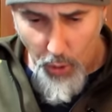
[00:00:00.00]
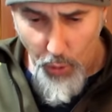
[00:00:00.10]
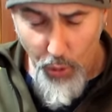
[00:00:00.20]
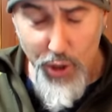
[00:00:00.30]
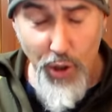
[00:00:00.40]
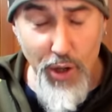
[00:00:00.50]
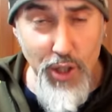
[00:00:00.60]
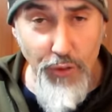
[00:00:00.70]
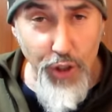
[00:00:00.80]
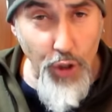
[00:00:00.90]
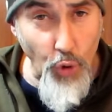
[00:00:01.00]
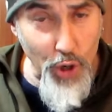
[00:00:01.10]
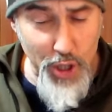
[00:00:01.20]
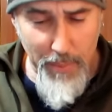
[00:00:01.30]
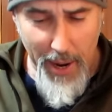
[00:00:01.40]
We're also listening for the
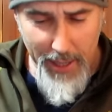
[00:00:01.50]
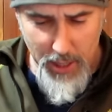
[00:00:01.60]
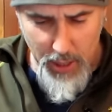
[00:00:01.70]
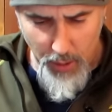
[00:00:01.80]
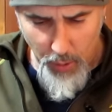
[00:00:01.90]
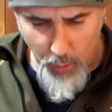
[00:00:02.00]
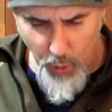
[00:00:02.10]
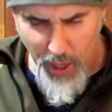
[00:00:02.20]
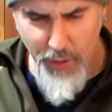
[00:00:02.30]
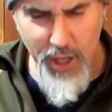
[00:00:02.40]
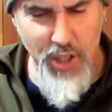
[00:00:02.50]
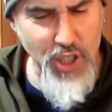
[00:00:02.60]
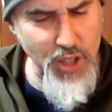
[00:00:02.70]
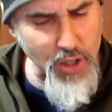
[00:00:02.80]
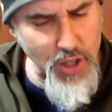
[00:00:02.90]
noise it makes. We want to have a
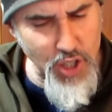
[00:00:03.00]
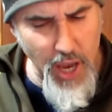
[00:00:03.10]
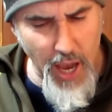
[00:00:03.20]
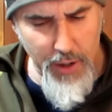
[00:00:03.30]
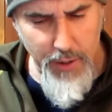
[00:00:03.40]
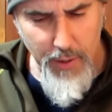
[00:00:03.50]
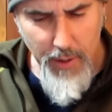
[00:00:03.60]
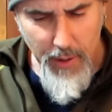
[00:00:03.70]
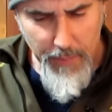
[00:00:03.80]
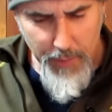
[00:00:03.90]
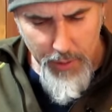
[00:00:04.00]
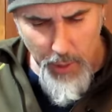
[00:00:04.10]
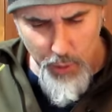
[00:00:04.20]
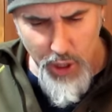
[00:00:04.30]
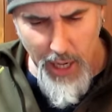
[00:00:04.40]
consistent sound.
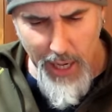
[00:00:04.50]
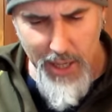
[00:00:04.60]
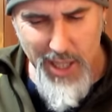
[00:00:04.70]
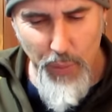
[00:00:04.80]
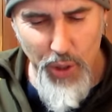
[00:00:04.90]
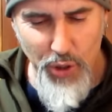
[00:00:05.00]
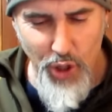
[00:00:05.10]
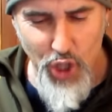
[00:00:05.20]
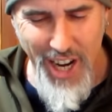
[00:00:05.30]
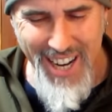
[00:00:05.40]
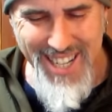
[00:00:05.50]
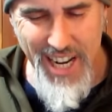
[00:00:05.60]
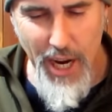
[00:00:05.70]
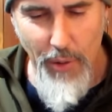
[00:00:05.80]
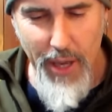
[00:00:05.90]
That will tell us that we're not
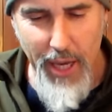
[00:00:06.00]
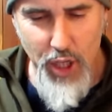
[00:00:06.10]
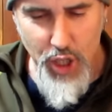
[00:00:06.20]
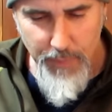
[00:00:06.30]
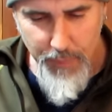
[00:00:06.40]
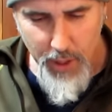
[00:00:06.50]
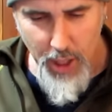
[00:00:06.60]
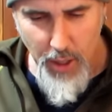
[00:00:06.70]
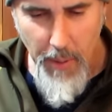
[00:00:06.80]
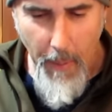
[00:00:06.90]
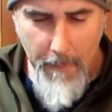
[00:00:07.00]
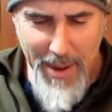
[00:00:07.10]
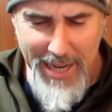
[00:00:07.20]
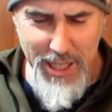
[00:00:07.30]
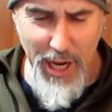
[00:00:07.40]
changing our edge.
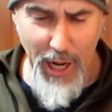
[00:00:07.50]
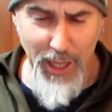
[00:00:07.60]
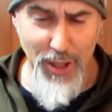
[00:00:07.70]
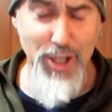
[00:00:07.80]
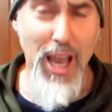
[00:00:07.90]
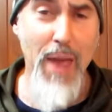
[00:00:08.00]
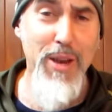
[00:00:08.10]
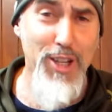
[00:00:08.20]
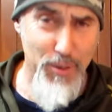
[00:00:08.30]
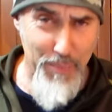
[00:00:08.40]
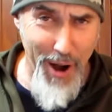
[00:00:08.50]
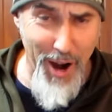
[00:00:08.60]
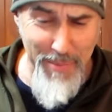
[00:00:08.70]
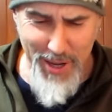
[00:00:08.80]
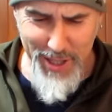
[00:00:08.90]
Maintaining the same edge is
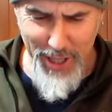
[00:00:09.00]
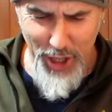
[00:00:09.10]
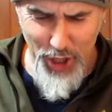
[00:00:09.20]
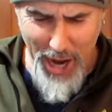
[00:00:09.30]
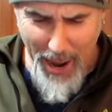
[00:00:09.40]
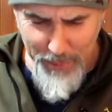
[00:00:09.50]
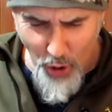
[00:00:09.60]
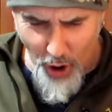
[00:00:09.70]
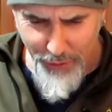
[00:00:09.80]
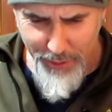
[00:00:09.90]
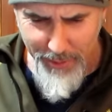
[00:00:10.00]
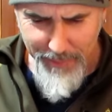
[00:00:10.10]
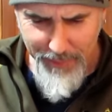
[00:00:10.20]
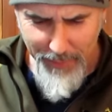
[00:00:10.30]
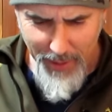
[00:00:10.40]
paramount to getting a sharp
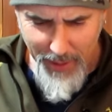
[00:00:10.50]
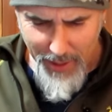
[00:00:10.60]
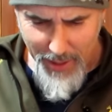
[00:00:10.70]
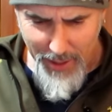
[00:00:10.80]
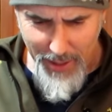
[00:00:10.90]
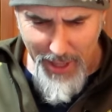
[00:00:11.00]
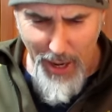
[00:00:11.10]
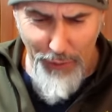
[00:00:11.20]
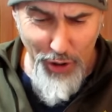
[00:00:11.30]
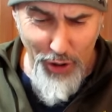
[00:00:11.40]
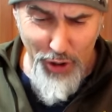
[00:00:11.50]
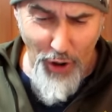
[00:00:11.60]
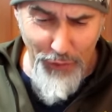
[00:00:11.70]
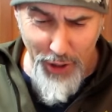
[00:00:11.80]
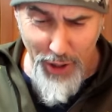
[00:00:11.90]
knife. Now, if you're not
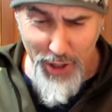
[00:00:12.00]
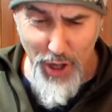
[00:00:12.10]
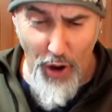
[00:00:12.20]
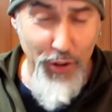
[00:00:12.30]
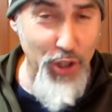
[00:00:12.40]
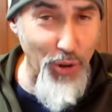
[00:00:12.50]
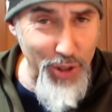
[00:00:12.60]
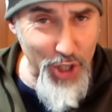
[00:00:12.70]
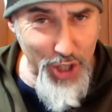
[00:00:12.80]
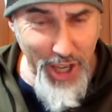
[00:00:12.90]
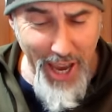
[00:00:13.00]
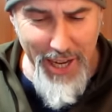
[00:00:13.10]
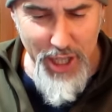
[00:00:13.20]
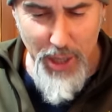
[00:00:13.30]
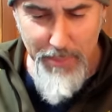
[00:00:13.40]
confident in yourself in doing this, you
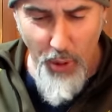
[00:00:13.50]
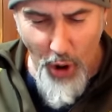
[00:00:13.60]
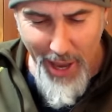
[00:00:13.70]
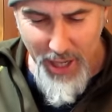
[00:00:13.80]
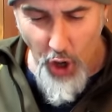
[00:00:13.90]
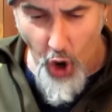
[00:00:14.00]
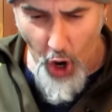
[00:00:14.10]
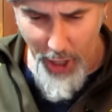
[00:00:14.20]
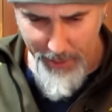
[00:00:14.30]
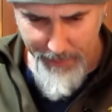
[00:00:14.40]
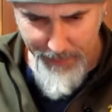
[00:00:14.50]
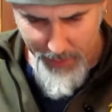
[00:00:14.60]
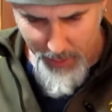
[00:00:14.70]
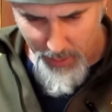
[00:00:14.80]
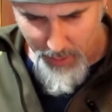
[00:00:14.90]
can actually buy a guide.
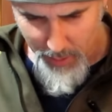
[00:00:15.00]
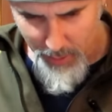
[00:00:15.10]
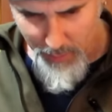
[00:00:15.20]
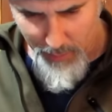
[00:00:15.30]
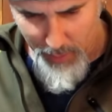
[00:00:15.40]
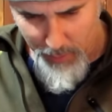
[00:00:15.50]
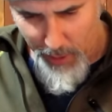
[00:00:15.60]
There's